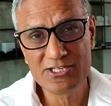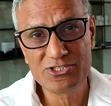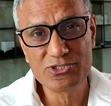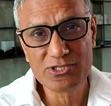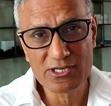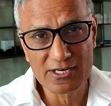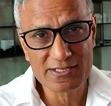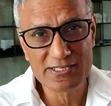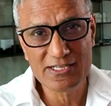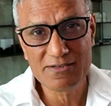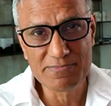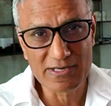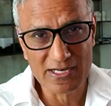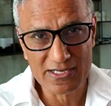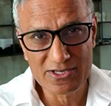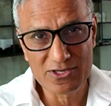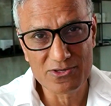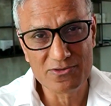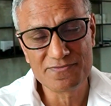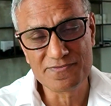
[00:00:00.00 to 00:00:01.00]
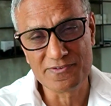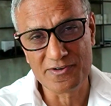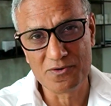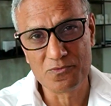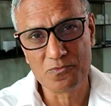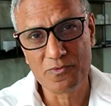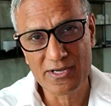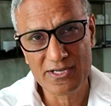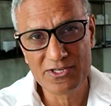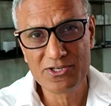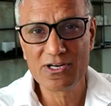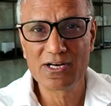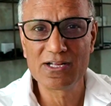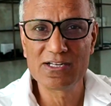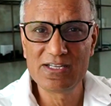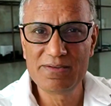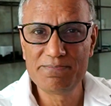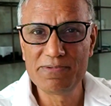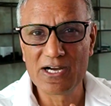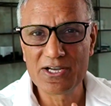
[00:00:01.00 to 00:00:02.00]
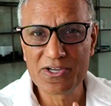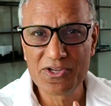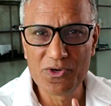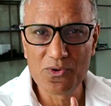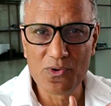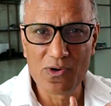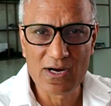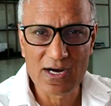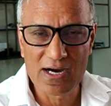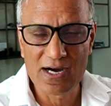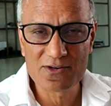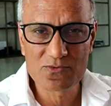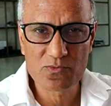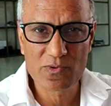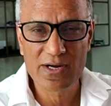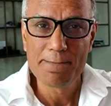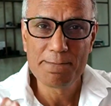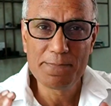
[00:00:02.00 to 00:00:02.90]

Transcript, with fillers: you've got to debug your firmware. You've got to debug your hardware.